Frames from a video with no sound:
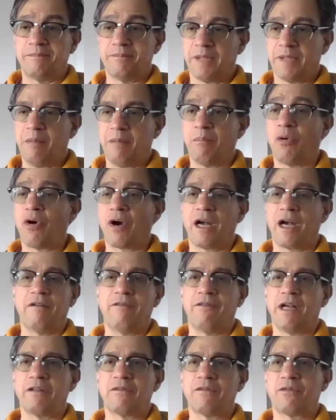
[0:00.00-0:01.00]
important
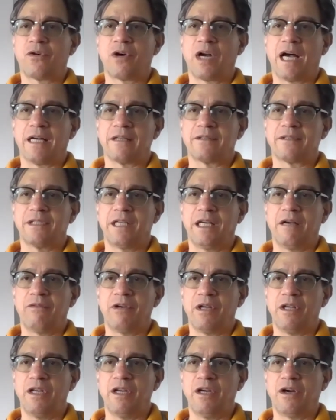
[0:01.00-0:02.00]
event for us
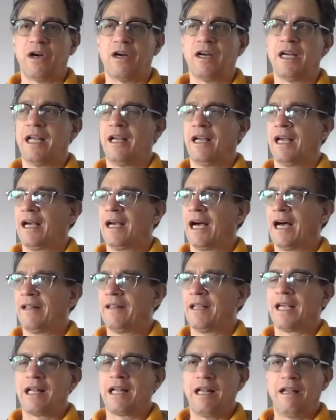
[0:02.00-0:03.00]
every year.
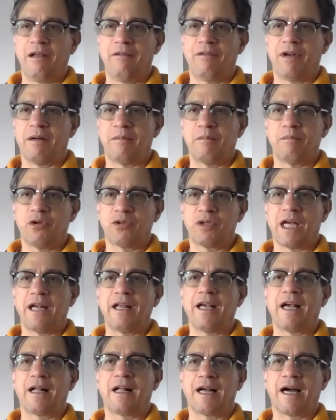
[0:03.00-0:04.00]
The Cleveland
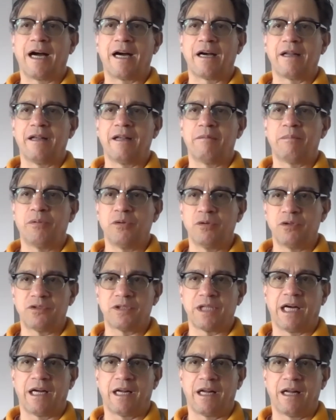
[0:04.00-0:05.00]
Botanical Garden puts,
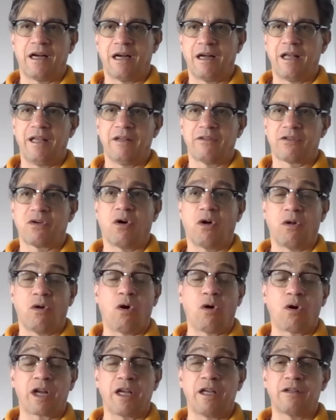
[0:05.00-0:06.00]
it's called
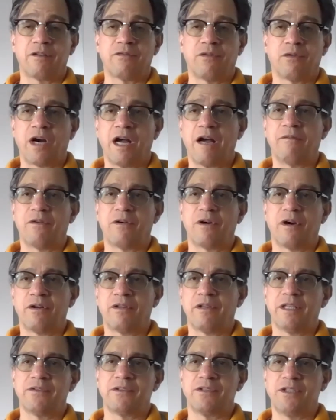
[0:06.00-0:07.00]
Orchids Forever
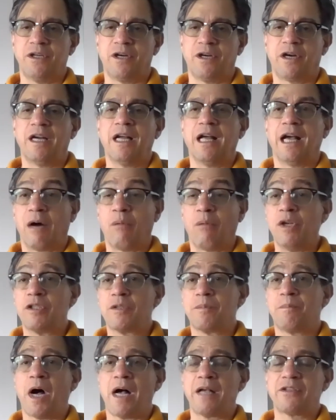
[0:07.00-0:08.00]
this year, and we
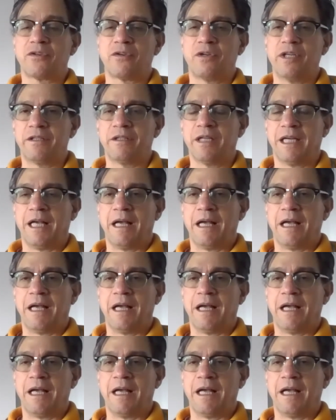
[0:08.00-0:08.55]
sponsor it.